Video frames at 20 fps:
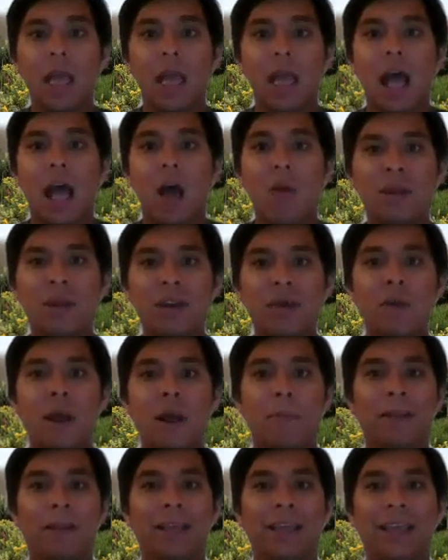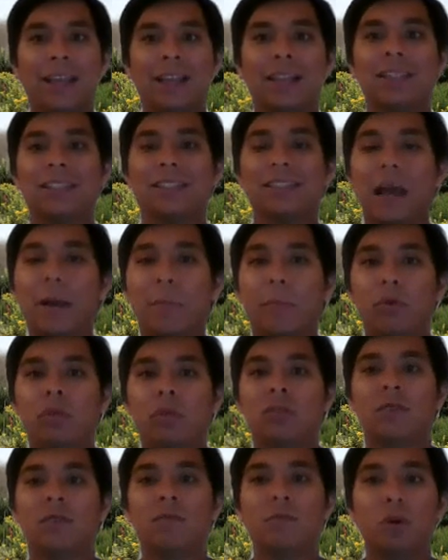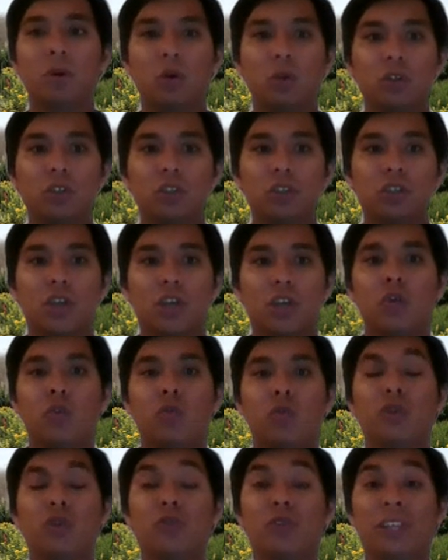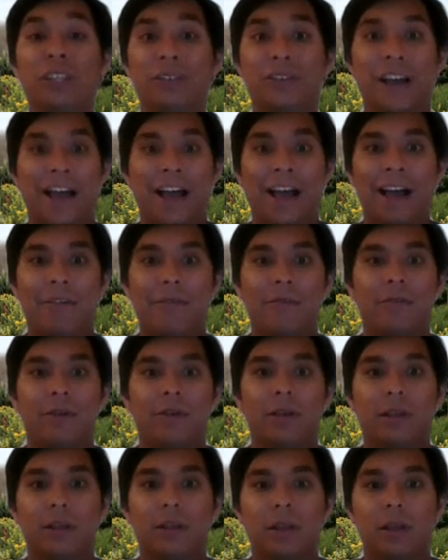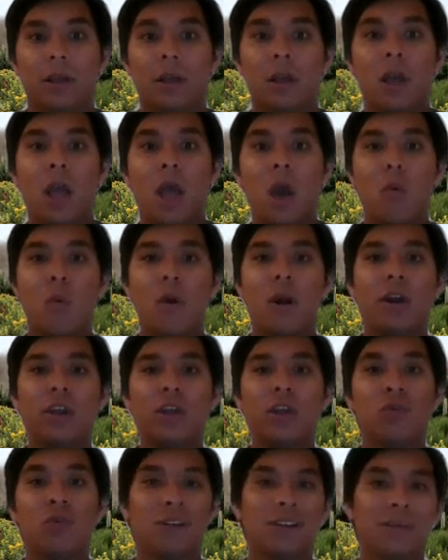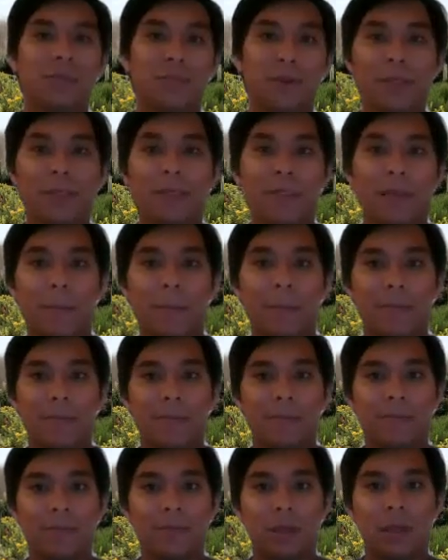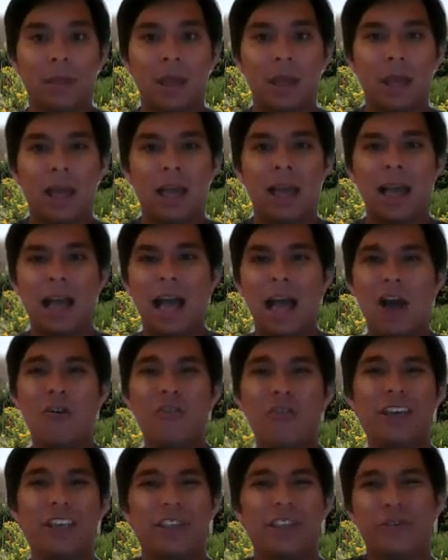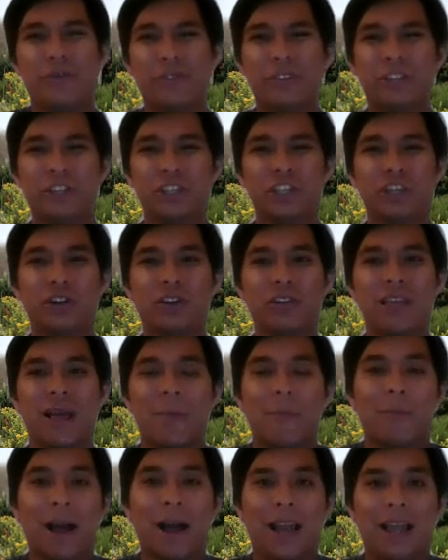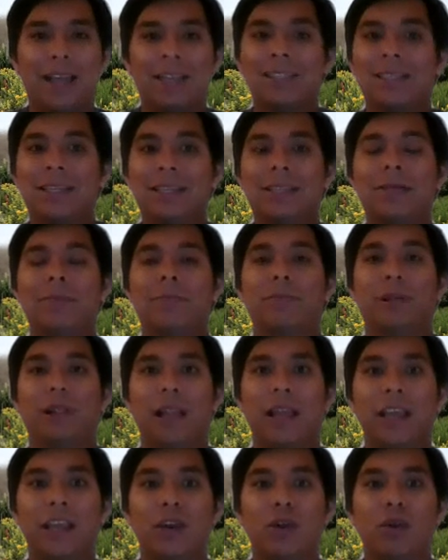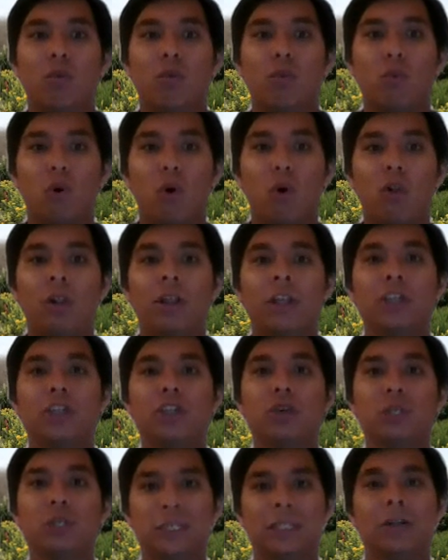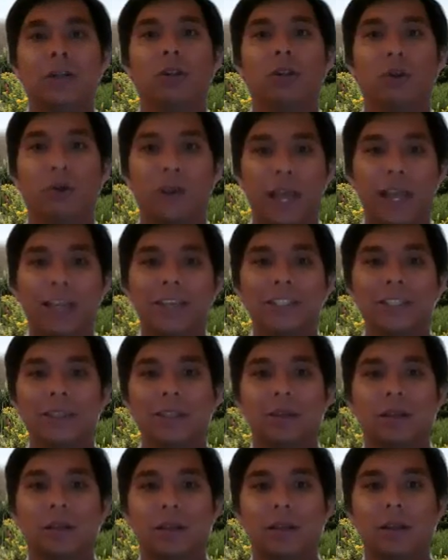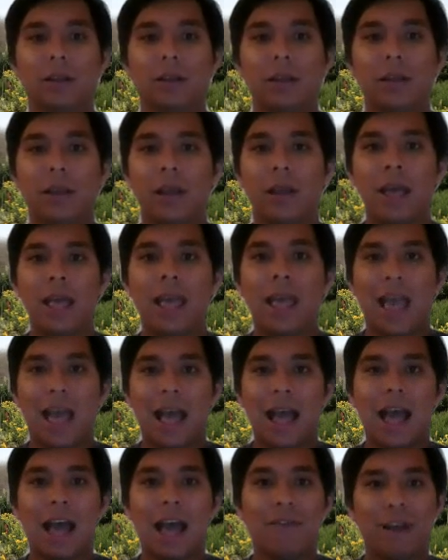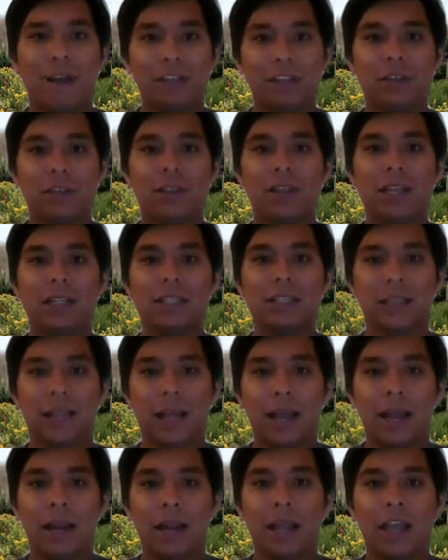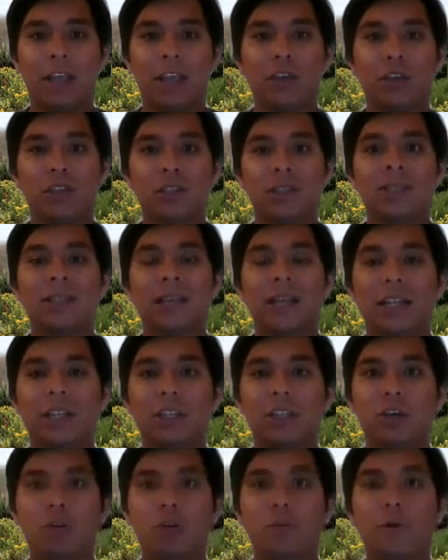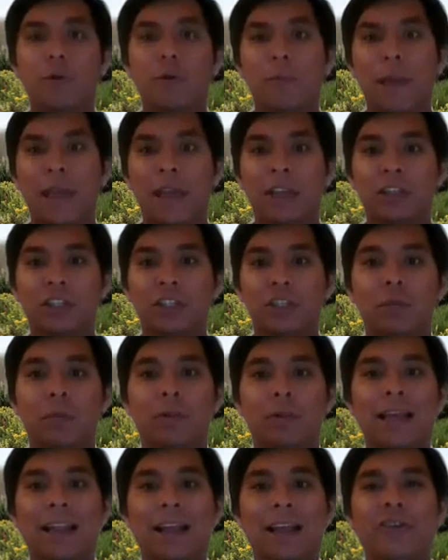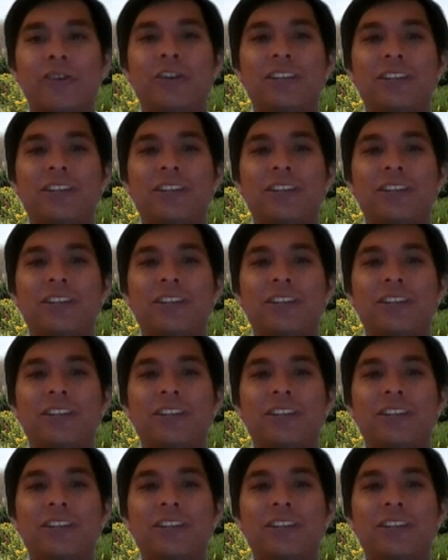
How many replicated samples of mulch do you need to have? Where do you want to put them? how can you ensure that bias isn't playing a role in choosing their location? Advance to the next slide and use the Science Notebook page to plan out your